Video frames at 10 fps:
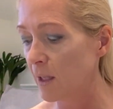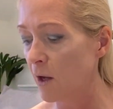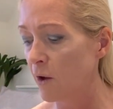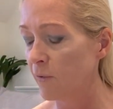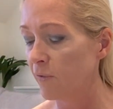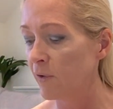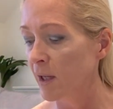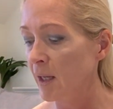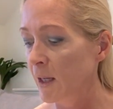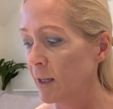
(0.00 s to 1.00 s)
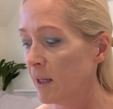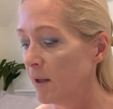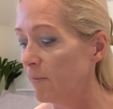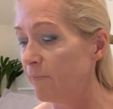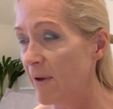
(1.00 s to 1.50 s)
of
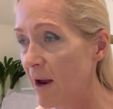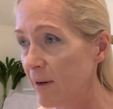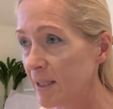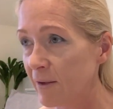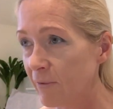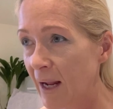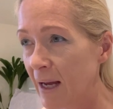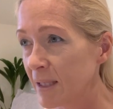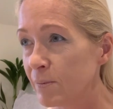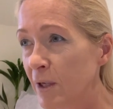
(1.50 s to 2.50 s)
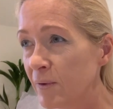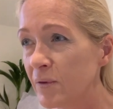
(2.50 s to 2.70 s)
various different house moves.